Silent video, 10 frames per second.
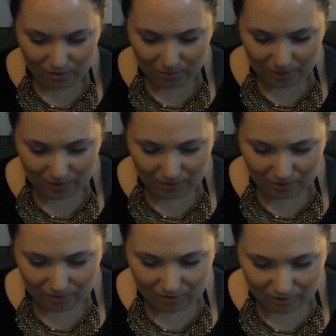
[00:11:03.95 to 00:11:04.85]
Oh my
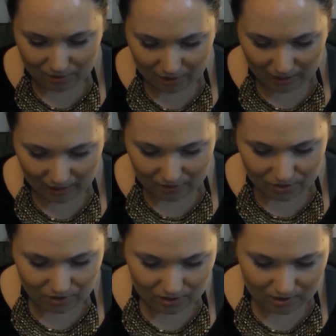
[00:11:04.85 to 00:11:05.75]
god. Okay,
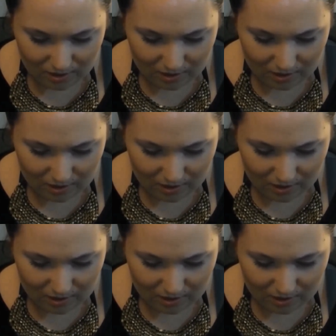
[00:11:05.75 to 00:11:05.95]
so this